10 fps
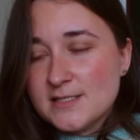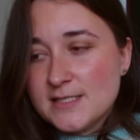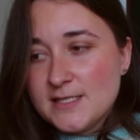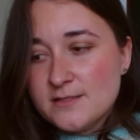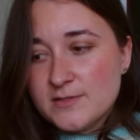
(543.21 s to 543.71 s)
it
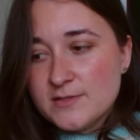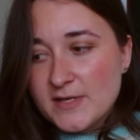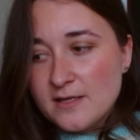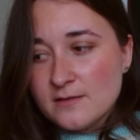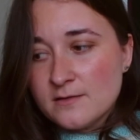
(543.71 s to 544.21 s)
needed to
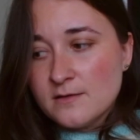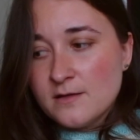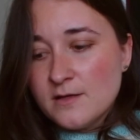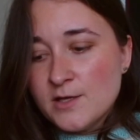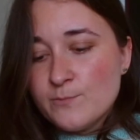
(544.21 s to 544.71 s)
be.
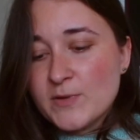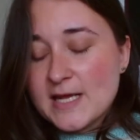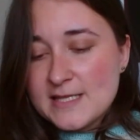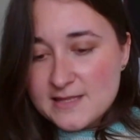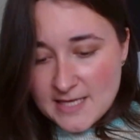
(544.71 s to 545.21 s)
But
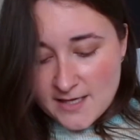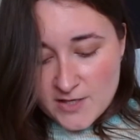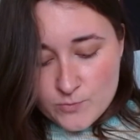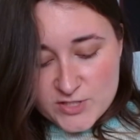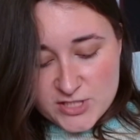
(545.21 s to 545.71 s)
I think
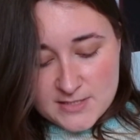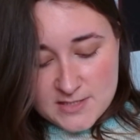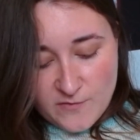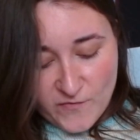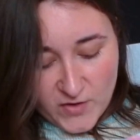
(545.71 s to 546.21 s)
it was just
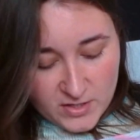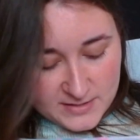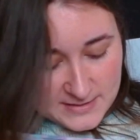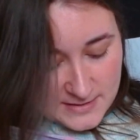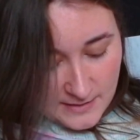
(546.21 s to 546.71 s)
the
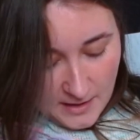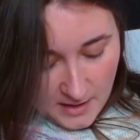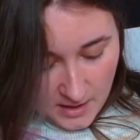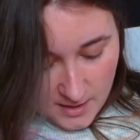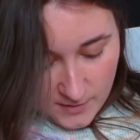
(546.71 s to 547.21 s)
first
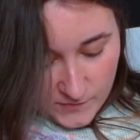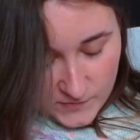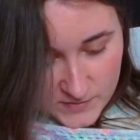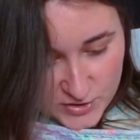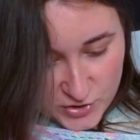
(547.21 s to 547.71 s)
half
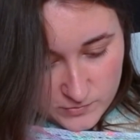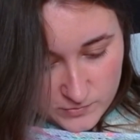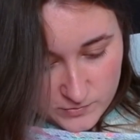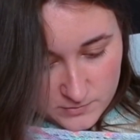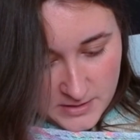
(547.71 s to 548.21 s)
of the
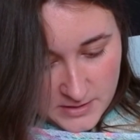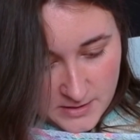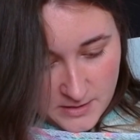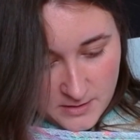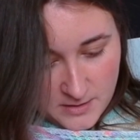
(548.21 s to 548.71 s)
shawl.
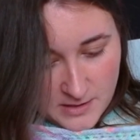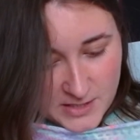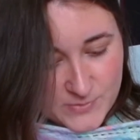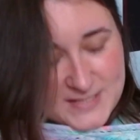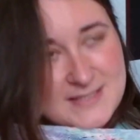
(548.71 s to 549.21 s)

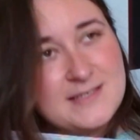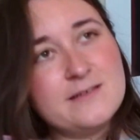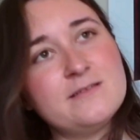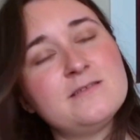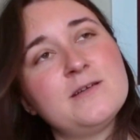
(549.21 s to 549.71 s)
I was
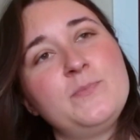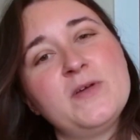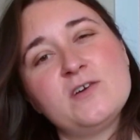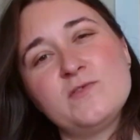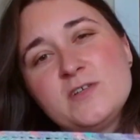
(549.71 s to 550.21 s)
still a
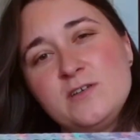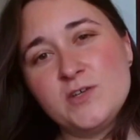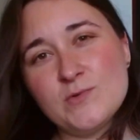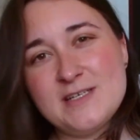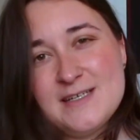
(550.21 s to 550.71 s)
bit of a
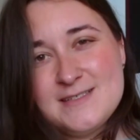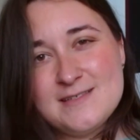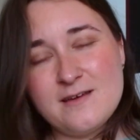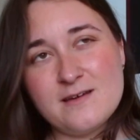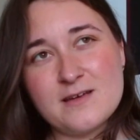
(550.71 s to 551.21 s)
newer
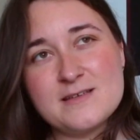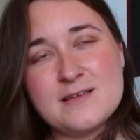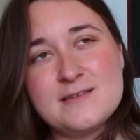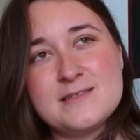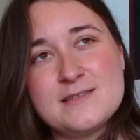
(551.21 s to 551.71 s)
knitter, because
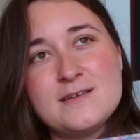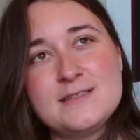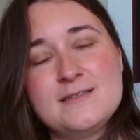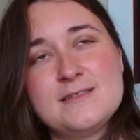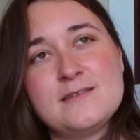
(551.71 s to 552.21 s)
I
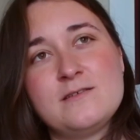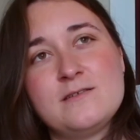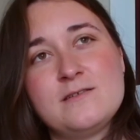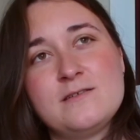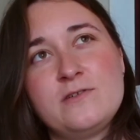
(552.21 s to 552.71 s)
started this
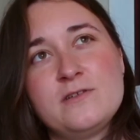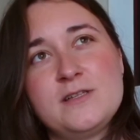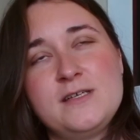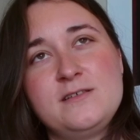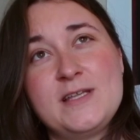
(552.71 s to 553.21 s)
in
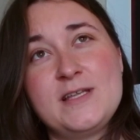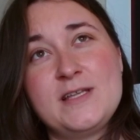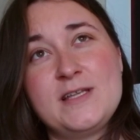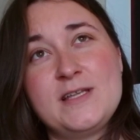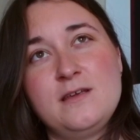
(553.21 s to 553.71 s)
early
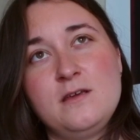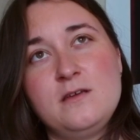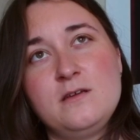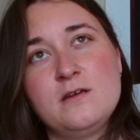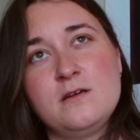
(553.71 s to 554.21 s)

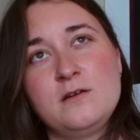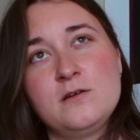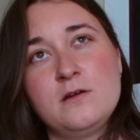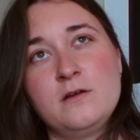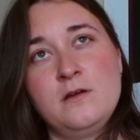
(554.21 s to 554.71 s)

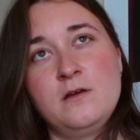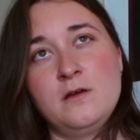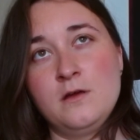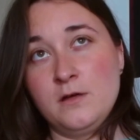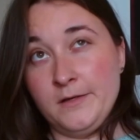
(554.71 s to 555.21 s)

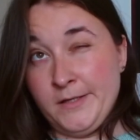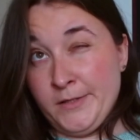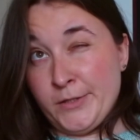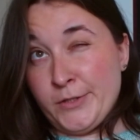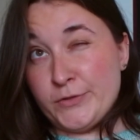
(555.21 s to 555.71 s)

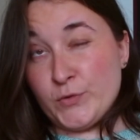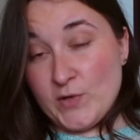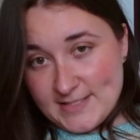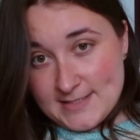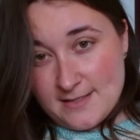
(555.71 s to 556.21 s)

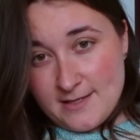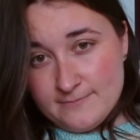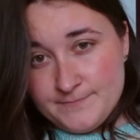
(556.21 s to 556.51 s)
2020.